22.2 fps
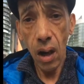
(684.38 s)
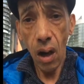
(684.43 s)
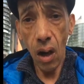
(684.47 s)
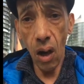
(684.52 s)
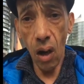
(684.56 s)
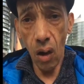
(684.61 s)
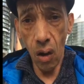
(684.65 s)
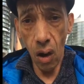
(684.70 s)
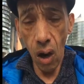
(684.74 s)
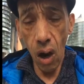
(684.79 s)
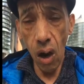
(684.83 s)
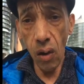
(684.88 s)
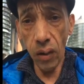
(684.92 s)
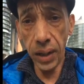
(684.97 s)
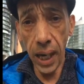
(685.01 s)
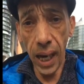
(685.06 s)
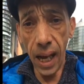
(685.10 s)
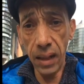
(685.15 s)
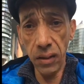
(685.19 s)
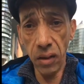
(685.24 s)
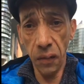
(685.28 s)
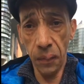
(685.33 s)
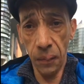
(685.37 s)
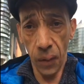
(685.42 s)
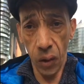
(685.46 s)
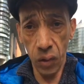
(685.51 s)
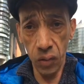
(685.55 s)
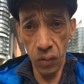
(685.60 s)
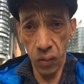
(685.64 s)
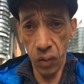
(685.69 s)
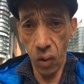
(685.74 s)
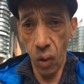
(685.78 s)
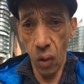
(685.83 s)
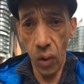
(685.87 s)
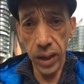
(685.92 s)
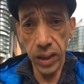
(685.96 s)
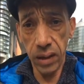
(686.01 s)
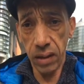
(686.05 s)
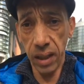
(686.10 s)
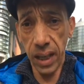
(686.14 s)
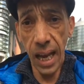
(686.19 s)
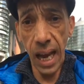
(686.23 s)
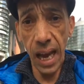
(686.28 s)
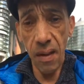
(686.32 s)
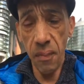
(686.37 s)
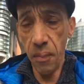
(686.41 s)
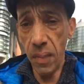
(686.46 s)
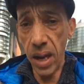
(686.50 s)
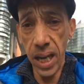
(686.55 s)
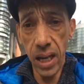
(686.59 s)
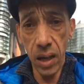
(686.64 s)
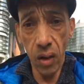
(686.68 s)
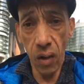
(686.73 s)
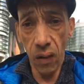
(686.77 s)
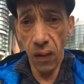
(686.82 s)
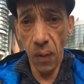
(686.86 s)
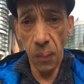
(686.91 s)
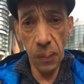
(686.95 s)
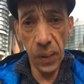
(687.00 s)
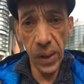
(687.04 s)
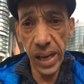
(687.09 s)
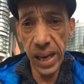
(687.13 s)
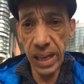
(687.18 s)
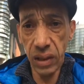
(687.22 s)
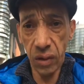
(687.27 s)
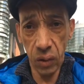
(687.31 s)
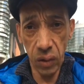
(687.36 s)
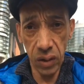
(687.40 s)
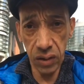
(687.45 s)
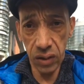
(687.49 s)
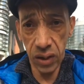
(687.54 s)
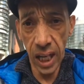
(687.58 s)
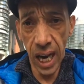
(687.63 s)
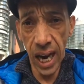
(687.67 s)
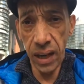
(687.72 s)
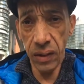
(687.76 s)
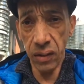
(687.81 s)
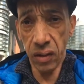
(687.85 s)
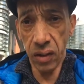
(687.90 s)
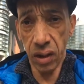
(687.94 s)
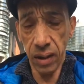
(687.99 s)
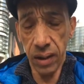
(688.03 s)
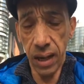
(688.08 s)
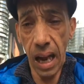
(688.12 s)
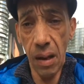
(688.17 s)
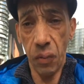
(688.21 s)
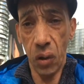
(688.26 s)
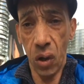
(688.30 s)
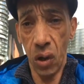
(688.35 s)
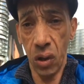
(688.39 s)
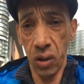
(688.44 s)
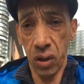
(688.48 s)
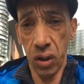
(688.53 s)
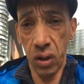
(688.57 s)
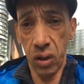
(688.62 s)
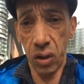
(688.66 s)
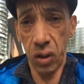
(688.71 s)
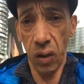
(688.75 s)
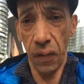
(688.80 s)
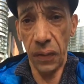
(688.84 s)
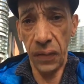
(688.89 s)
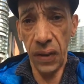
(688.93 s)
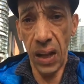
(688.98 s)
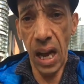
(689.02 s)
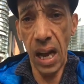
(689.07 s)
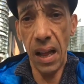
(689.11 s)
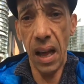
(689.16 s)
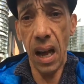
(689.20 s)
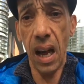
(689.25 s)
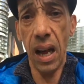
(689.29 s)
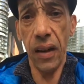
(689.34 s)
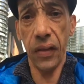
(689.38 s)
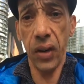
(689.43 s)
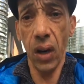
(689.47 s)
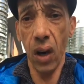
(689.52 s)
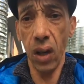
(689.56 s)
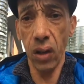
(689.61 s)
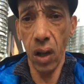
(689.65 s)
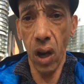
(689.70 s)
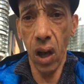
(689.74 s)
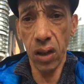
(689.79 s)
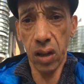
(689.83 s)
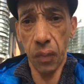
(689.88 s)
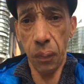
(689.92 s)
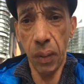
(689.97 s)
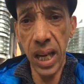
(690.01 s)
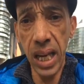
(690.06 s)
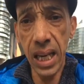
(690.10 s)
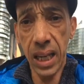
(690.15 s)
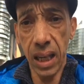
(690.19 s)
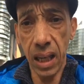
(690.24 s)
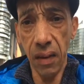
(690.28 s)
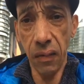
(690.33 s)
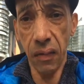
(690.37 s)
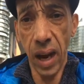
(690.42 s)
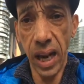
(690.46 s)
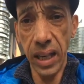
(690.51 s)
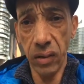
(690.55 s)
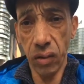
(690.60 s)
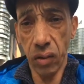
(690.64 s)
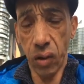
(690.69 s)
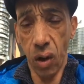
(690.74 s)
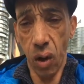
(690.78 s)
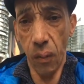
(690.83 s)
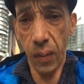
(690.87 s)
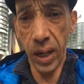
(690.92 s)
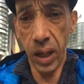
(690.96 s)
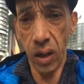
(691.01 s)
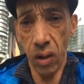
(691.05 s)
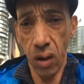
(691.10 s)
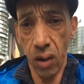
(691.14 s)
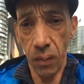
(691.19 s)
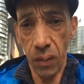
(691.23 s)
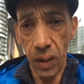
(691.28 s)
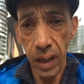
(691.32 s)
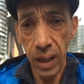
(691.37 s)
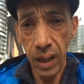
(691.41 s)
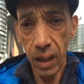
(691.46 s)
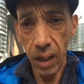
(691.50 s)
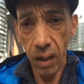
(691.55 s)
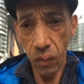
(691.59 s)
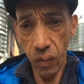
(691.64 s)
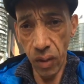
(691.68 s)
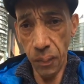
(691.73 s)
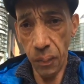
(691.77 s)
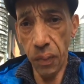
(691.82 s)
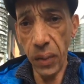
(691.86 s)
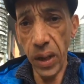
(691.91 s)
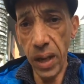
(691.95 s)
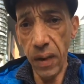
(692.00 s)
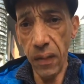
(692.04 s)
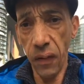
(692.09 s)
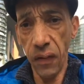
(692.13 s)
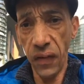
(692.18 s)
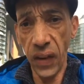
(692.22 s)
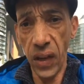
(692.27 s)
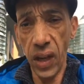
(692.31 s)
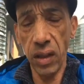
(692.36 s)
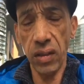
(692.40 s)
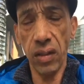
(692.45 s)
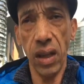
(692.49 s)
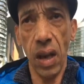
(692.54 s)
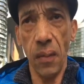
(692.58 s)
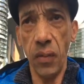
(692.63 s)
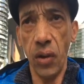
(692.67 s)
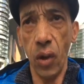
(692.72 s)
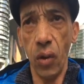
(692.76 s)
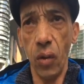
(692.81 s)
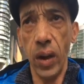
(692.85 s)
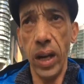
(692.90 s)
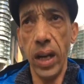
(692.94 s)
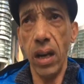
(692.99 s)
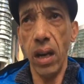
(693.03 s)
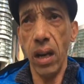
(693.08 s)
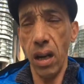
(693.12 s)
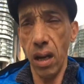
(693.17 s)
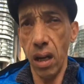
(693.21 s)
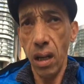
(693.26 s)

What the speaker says: All kinds of funds going to getting me and other patriots down to demos and stuff like that. I've got a lot of speaking events coming up. With Britain First, I'm doing